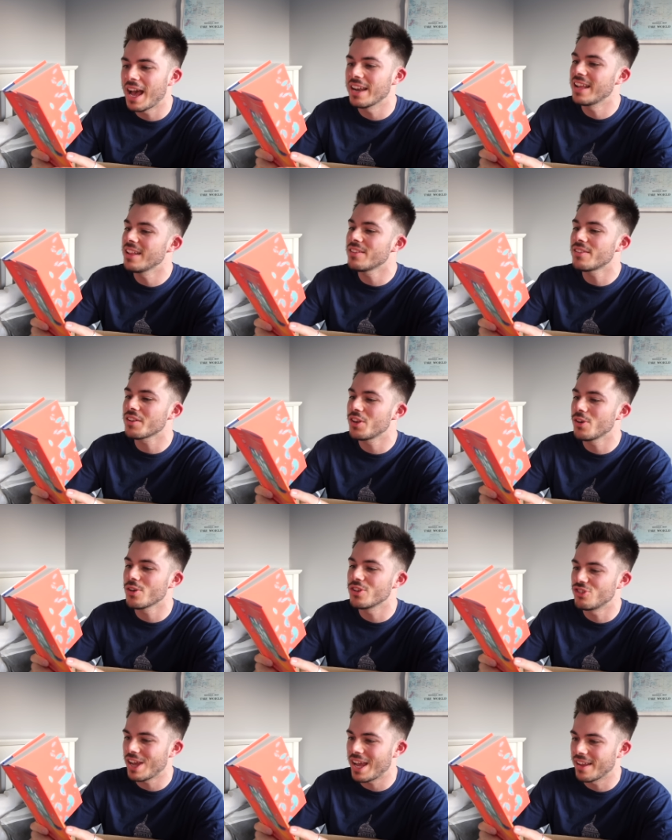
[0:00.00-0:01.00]
and insecure
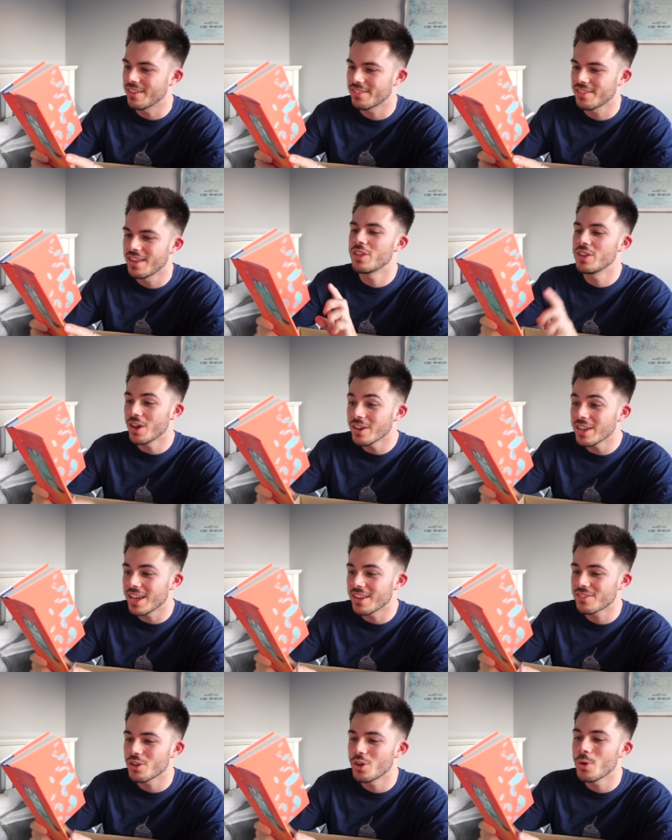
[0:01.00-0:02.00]
Jess, the
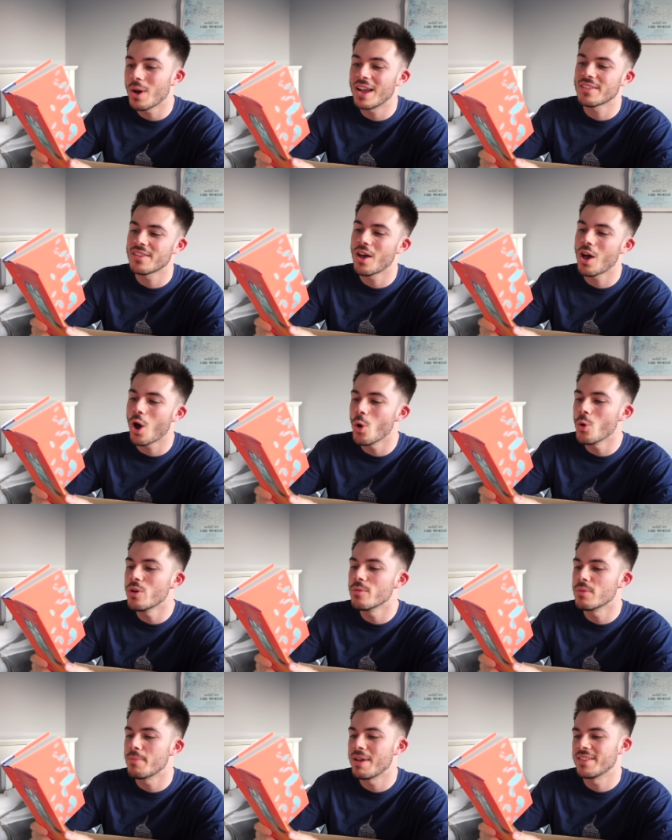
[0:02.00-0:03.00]
youngest who has her
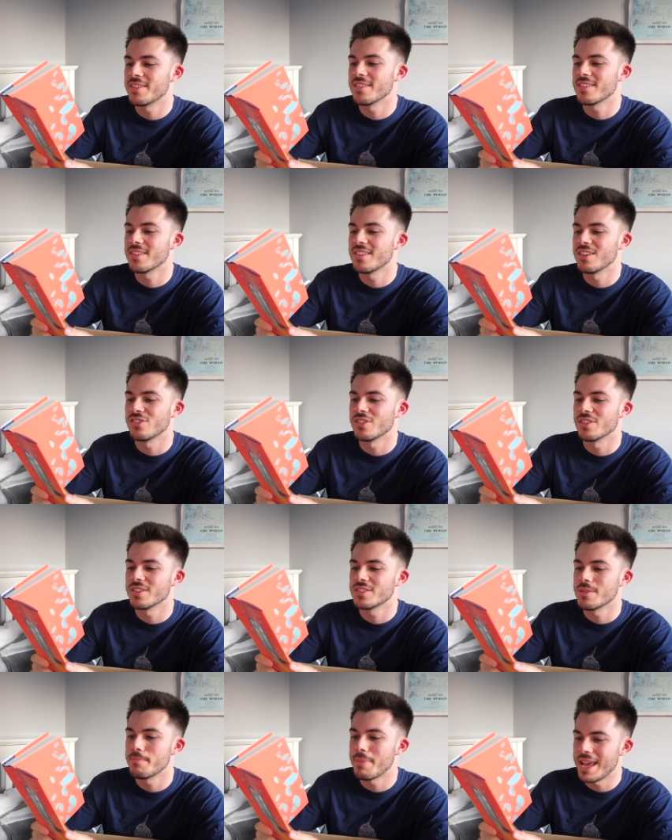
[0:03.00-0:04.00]
own momentous decision
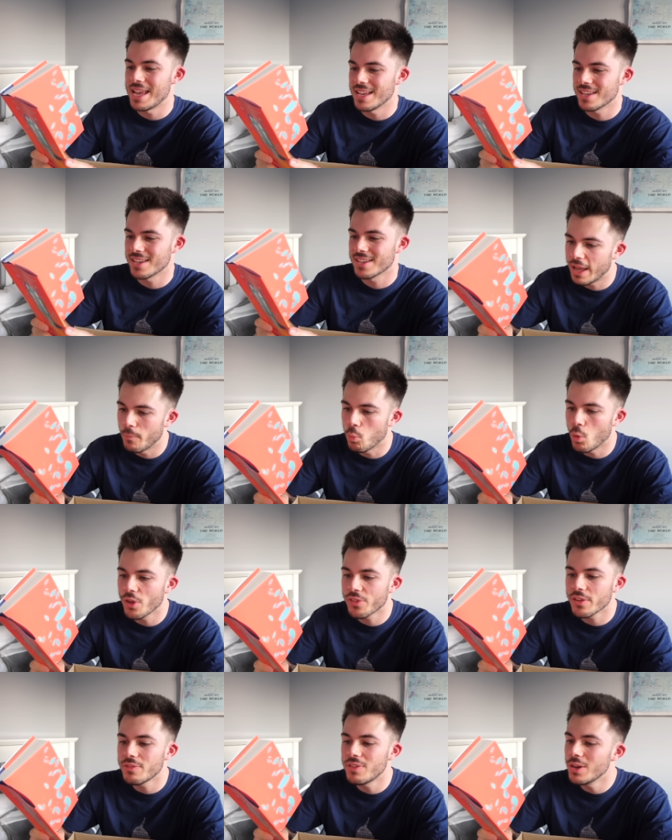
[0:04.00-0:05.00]
to make. And
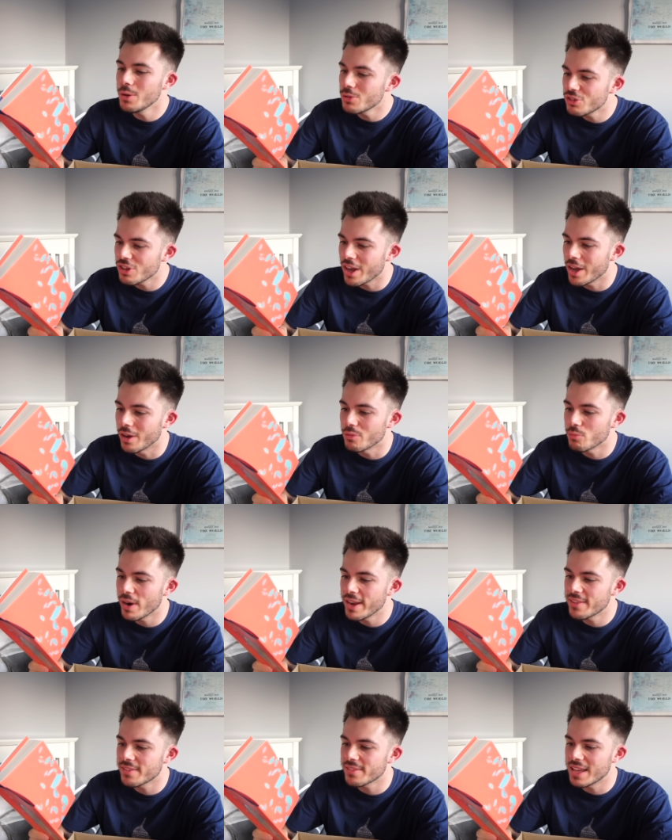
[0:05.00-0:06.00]
what of Lucia,
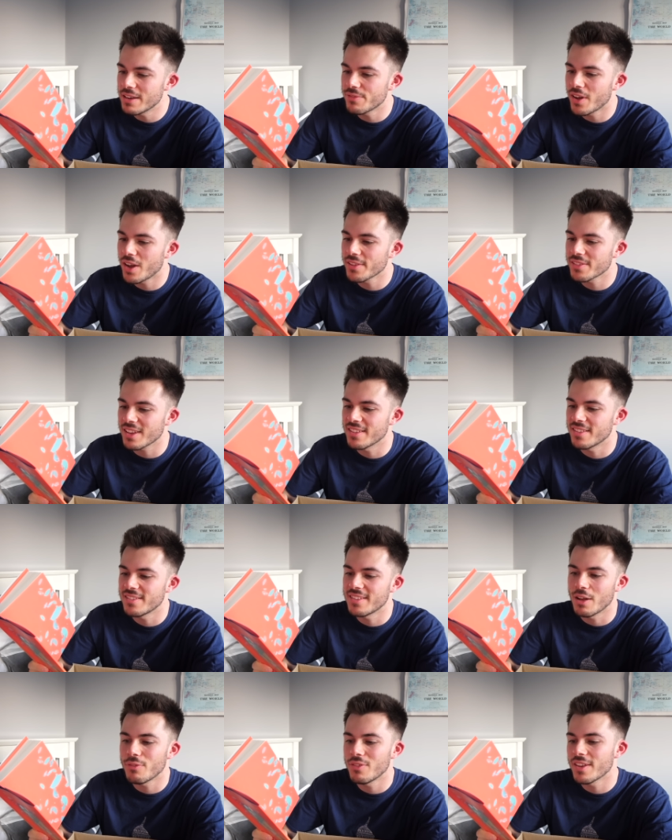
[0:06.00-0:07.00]
Ray's steadfast and
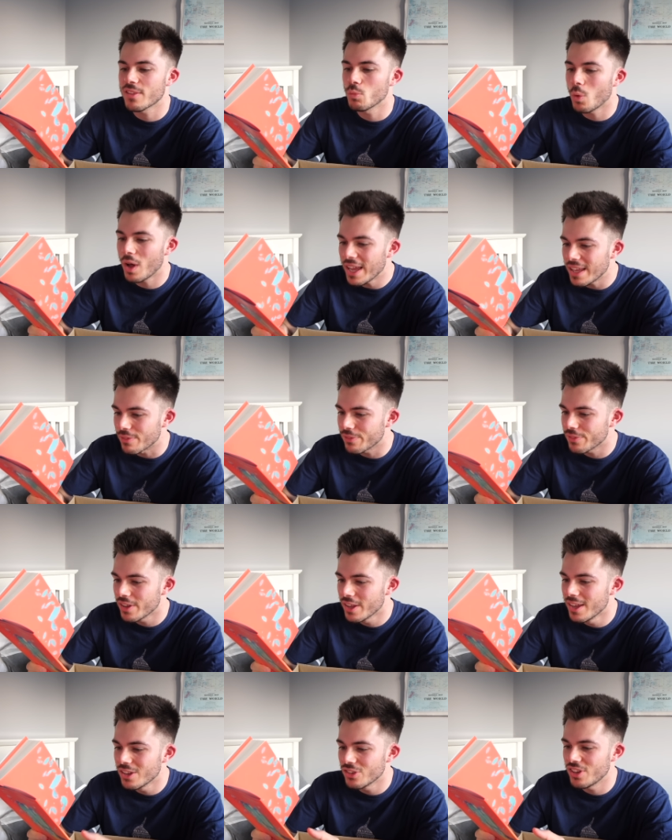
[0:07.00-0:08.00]
selfless wife?
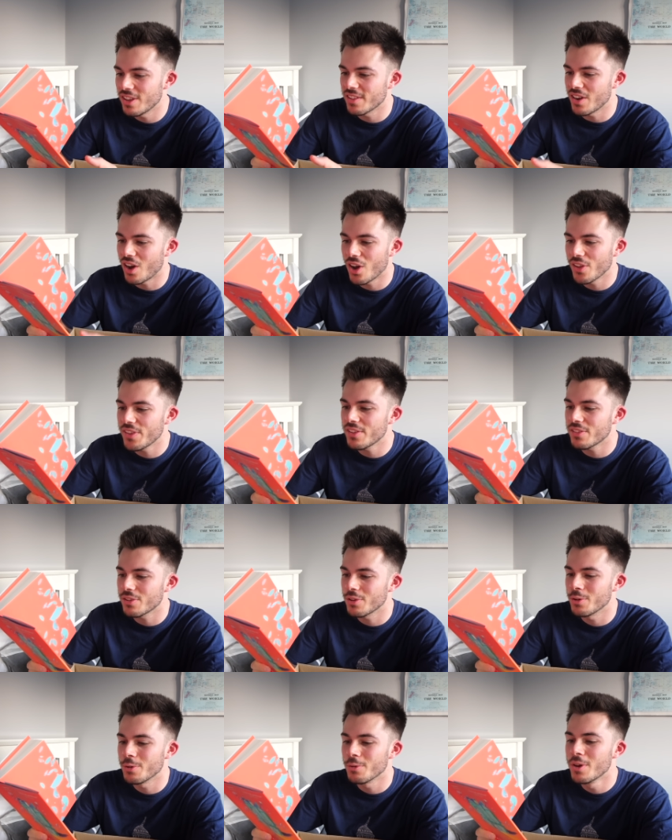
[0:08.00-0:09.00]
She is an artist
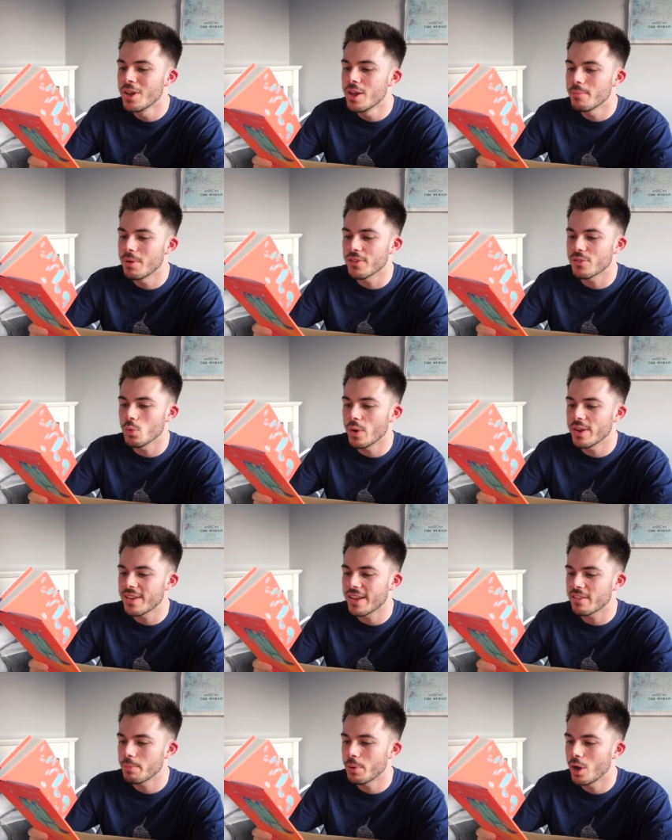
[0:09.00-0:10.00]
too, but has always
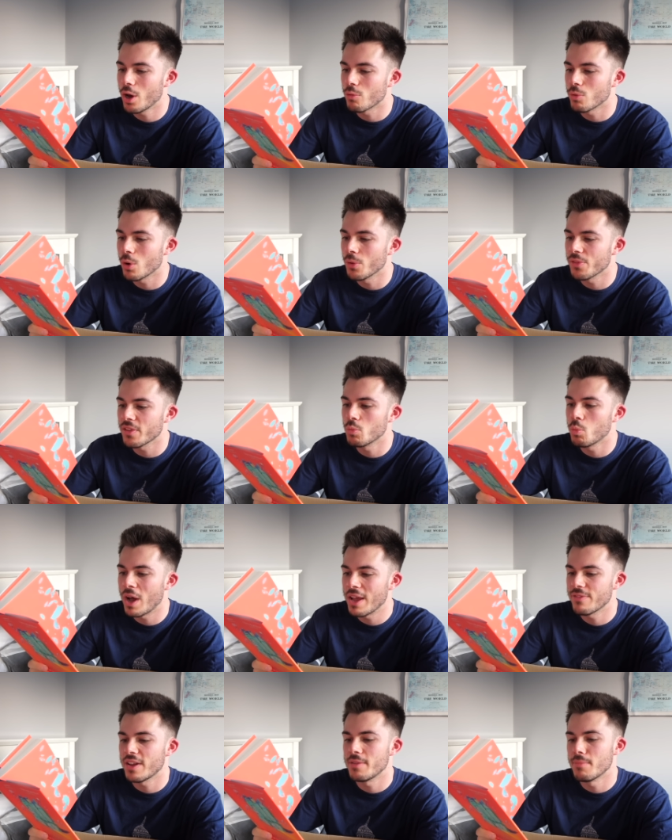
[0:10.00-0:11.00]
had to put her roles as
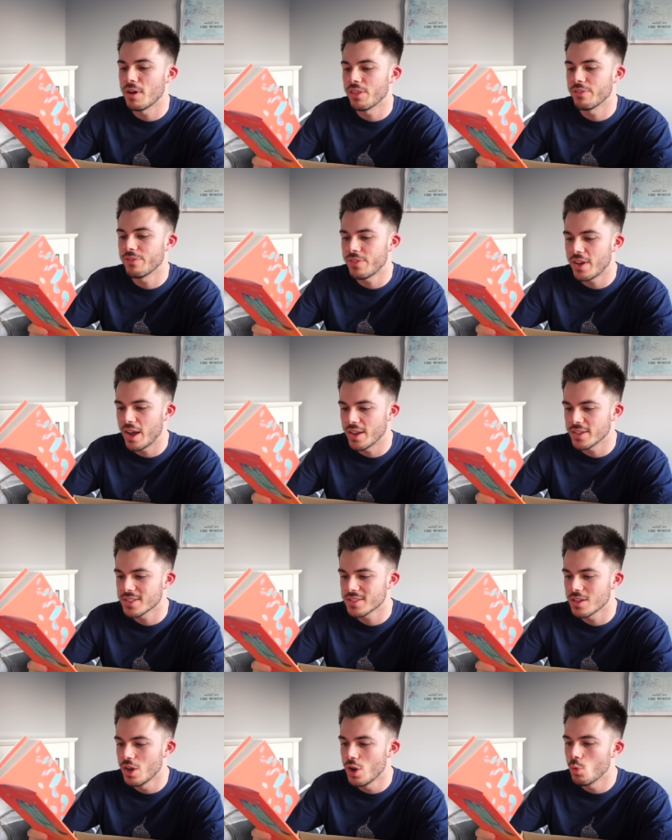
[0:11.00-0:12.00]
wife and mother
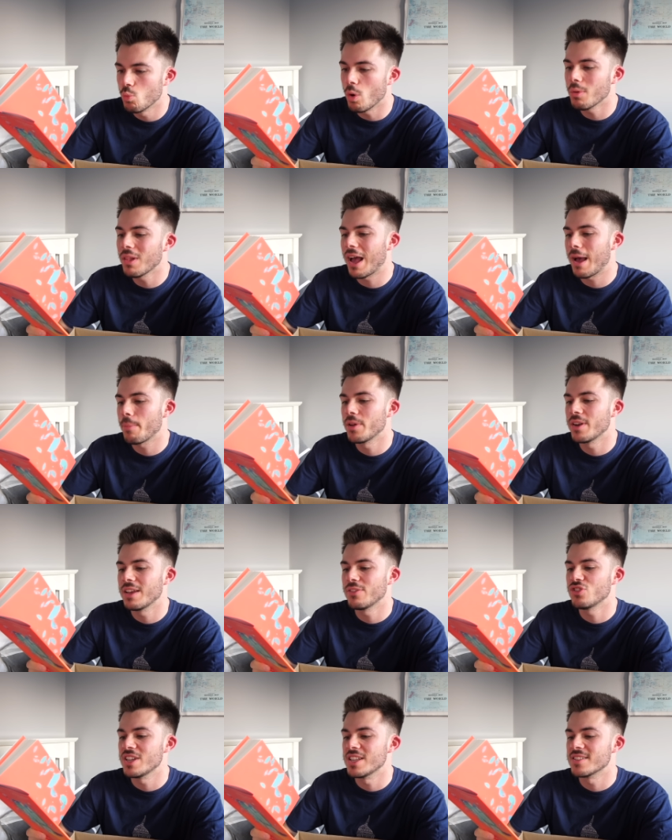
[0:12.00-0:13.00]
first. What will happen
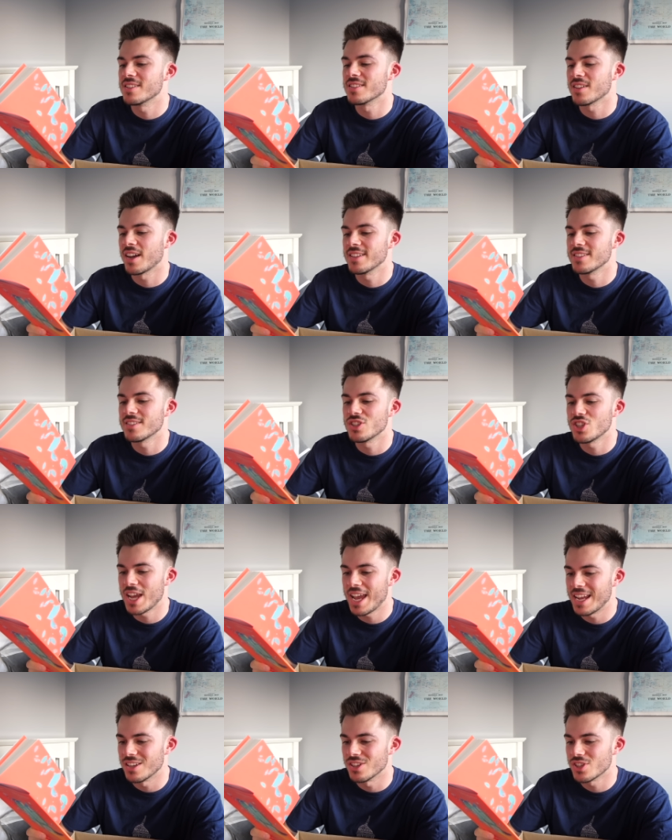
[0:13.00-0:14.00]
if she decides to
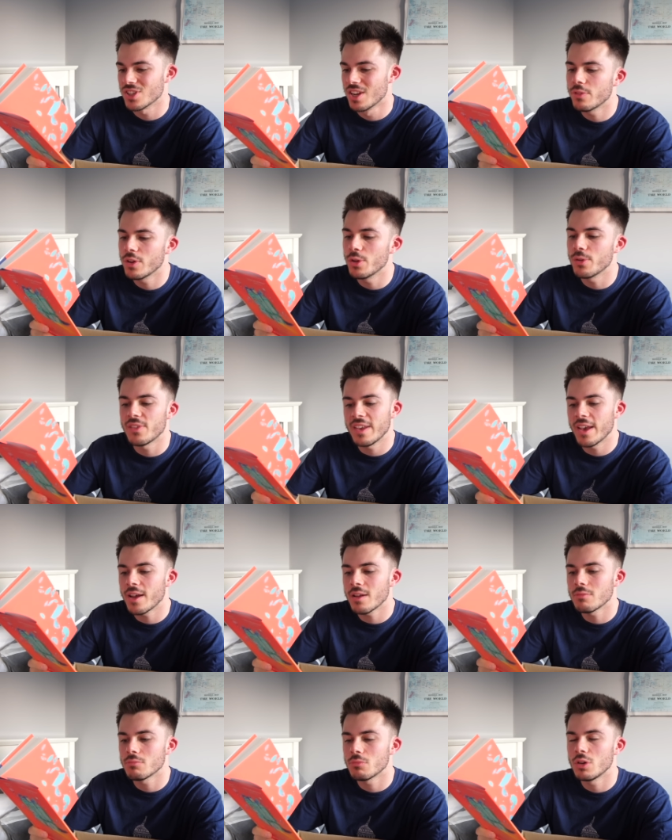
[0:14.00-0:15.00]
change? For Lucia,